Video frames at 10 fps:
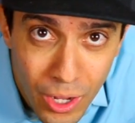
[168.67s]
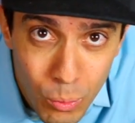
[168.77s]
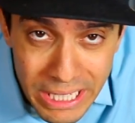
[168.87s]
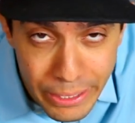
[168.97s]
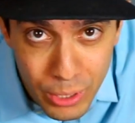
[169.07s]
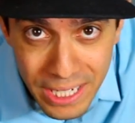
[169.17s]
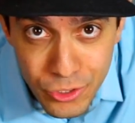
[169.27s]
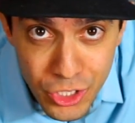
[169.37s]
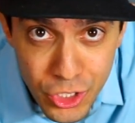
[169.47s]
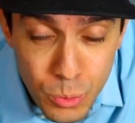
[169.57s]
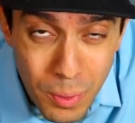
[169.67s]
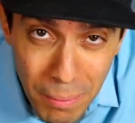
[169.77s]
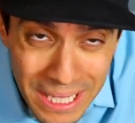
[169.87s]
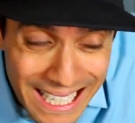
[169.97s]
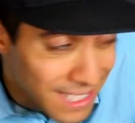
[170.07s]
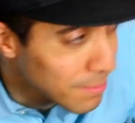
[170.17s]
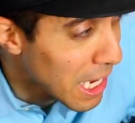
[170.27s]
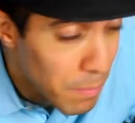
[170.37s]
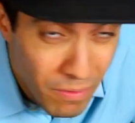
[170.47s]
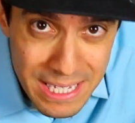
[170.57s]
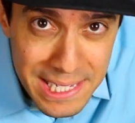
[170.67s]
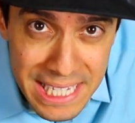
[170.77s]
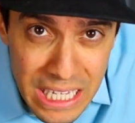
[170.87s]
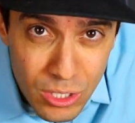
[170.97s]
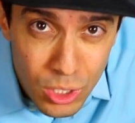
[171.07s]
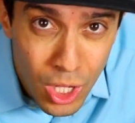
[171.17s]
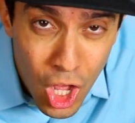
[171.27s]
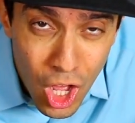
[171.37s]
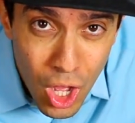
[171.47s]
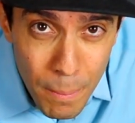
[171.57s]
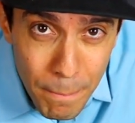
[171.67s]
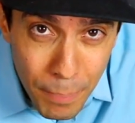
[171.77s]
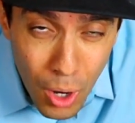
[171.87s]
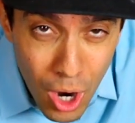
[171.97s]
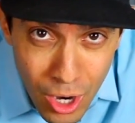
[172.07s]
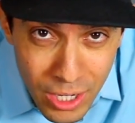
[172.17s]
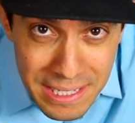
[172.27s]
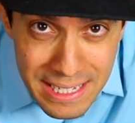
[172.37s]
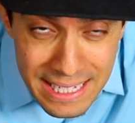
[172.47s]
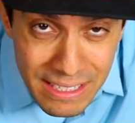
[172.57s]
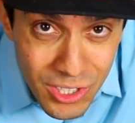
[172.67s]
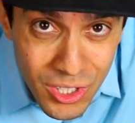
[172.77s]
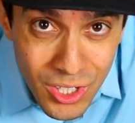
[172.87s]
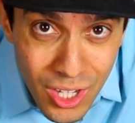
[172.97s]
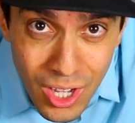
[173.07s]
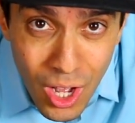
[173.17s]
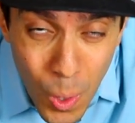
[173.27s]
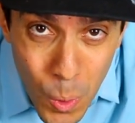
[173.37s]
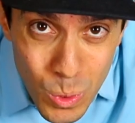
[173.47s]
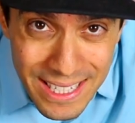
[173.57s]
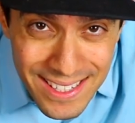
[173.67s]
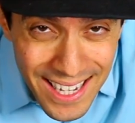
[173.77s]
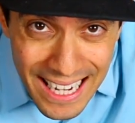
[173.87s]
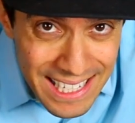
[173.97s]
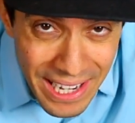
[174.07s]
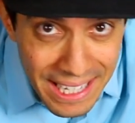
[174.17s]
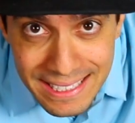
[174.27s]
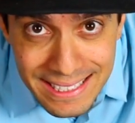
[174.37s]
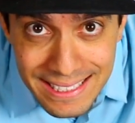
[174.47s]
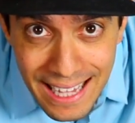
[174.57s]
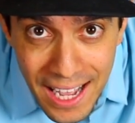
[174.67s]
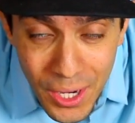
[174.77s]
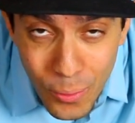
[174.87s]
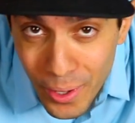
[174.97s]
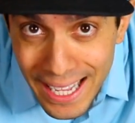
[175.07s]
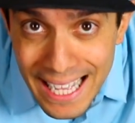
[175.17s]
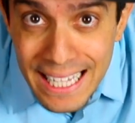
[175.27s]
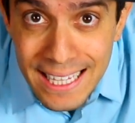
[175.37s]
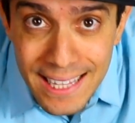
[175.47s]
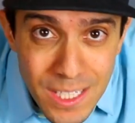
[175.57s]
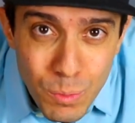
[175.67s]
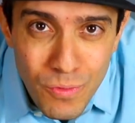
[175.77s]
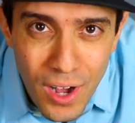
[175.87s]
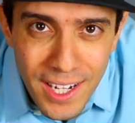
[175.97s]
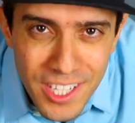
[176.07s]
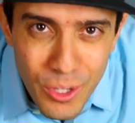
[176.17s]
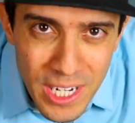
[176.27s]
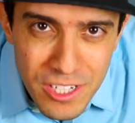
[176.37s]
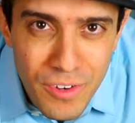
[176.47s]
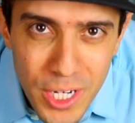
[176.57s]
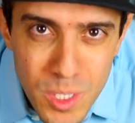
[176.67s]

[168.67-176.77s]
gun with liquid nitrogen. You probably need some type of a steel bar, a steel hose inside, not gonna work. Let's move on to the rest of our